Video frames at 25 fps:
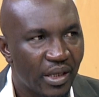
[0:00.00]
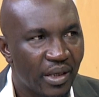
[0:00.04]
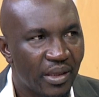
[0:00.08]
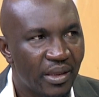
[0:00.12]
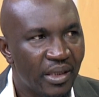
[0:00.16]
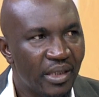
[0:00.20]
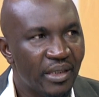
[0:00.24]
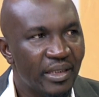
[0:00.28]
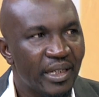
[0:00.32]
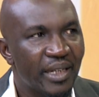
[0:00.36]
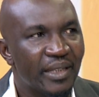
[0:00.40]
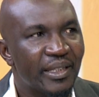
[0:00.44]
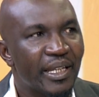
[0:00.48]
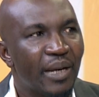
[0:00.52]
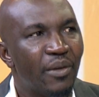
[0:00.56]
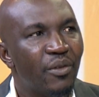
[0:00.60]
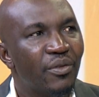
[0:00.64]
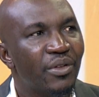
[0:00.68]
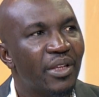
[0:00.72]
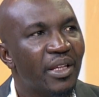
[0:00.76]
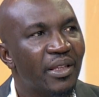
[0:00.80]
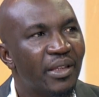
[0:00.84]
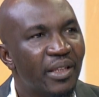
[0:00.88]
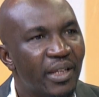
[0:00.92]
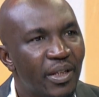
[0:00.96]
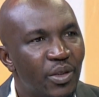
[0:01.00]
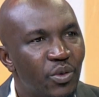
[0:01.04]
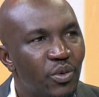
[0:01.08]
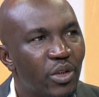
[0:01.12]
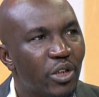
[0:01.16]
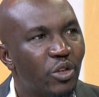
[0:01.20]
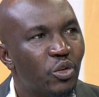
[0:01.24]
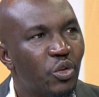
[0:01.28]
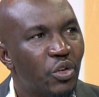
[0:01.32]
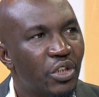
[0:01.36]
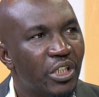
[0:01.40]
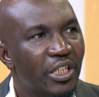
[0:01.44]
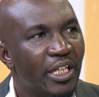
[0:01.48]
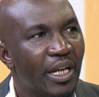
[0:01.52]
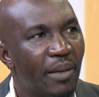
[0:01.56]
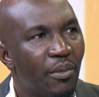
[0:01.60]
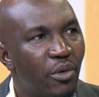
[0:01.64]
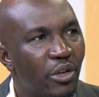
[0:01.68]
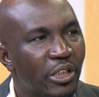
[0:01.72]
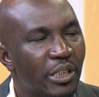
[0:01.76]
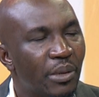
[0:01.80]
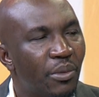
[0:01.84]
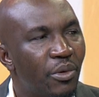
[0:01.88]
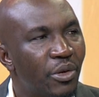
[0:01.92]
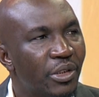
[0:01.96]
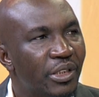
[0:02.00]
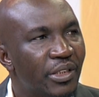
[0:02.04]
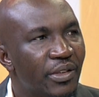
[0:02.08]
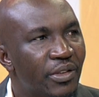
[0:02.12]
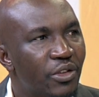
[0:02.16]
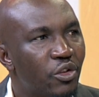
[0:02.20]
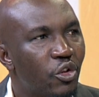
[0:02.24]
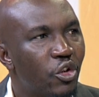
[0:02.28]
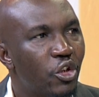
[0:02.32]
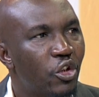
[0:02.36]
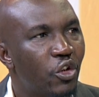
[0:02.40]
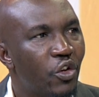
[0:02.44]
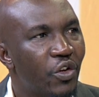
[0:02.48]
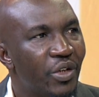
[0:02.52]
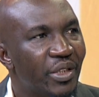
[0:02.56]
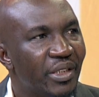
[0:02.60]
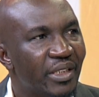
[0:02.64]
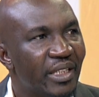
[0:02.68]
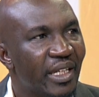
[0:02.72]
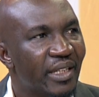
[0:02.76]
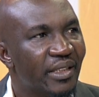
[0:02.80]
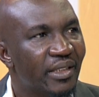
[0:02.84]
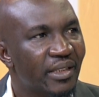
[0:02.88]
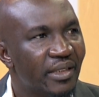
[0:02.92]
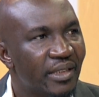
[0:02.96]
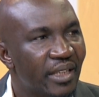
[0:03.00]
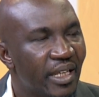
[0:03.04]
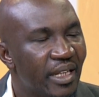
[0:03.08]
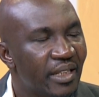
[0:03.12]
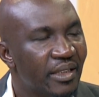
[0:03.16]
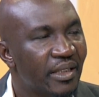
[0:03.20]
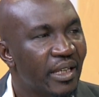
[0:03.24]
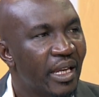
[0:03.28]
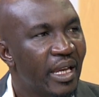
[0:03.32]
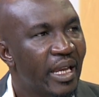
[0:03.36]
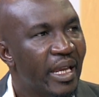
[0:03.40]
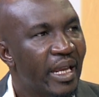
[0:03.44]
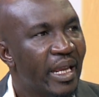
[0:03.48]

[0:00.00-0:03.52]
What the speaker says: These are some of the things we are talking about historical injustices.